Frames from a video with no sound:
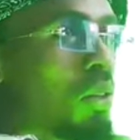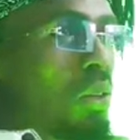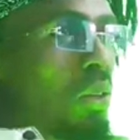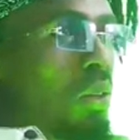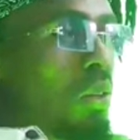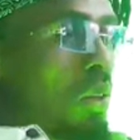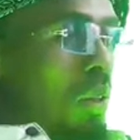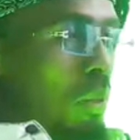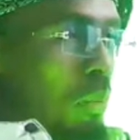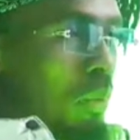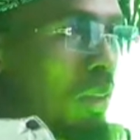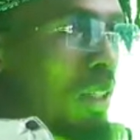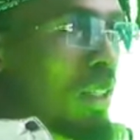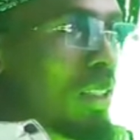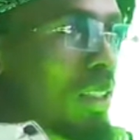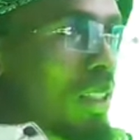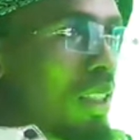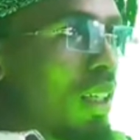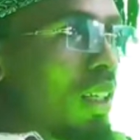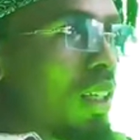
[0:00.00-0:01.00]
So the
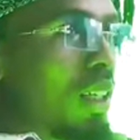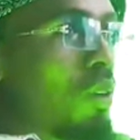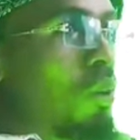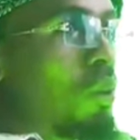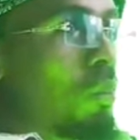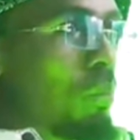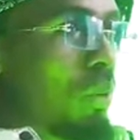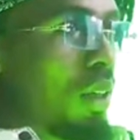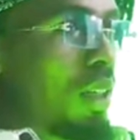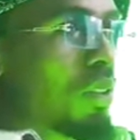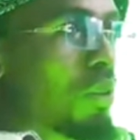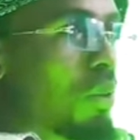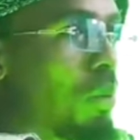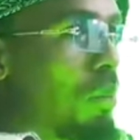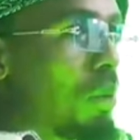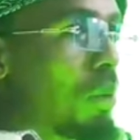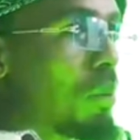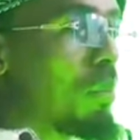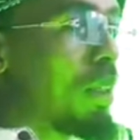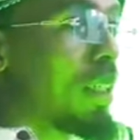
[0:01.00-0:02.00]
biggest thing or biggest
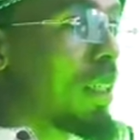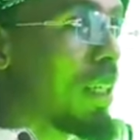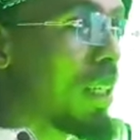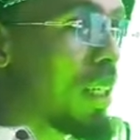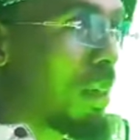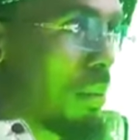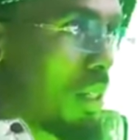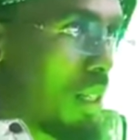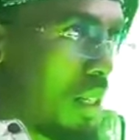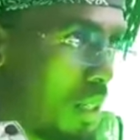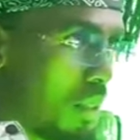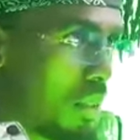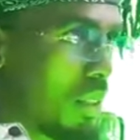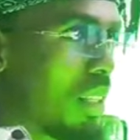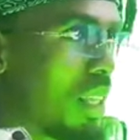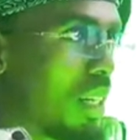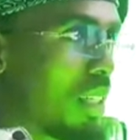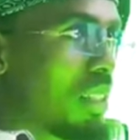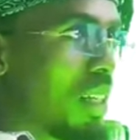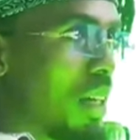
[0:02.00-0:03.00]
commitment and
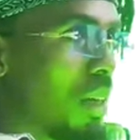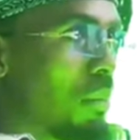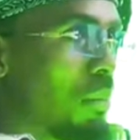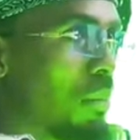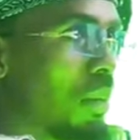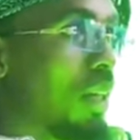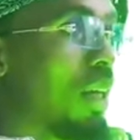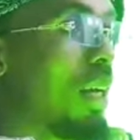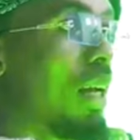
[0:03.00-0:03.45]
at that time,